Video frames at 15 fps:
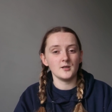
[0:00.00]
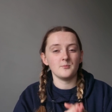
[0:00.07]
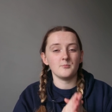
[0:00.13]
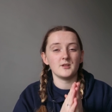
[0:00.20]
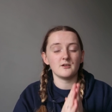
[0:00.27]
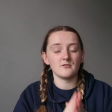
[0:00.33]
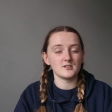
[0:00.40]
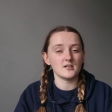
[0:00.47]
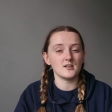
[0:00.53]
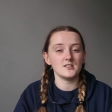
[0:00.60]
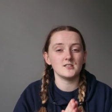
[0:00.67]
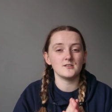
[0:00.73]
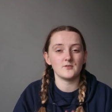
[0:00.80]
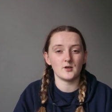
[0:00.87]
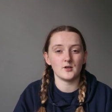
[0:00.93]
but there are
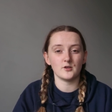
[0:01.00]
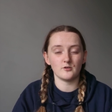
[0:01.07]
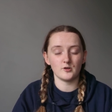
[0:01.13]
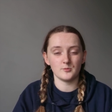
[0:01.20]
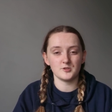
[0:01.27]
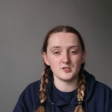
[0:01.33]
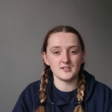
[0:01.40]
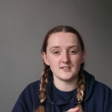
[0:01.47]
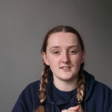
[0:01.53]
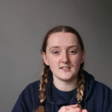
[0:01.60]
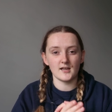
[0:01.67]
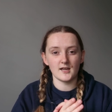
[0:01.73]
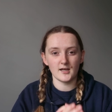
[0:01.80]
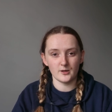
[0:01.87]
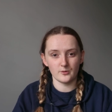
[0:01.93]
tons of other options
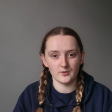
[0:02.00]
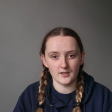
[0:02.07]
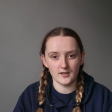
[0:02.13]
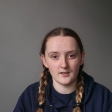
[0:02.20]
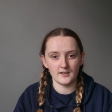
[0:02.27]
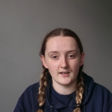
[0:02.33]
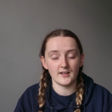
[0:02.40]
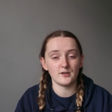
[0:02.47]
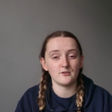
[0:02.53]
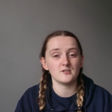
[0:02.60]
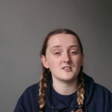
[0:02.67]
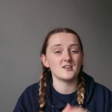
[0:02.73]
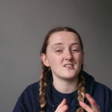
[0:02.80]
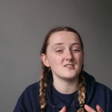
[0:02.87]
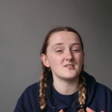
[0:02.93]
out there, and there are
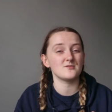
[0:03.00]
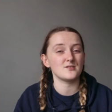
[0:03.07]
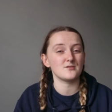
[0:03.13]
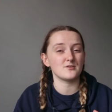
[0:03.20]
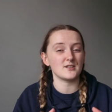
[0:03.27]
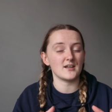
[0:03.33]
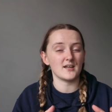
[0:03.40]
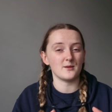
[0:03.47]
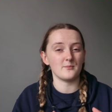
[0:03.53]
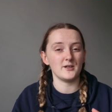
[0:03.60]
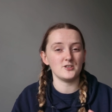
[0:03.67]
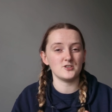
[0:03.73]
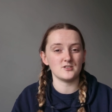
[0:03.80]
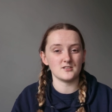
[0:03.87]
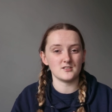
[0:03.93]
tons of different
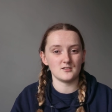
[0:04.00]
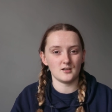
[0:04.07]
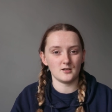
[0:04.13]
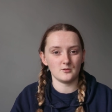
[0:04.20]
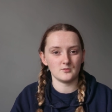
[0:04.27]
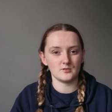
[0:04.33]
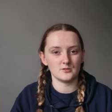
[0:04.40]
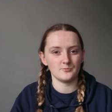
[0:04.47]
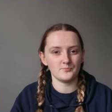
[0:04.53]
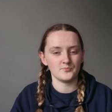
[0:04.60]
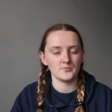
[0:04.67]
animation styles.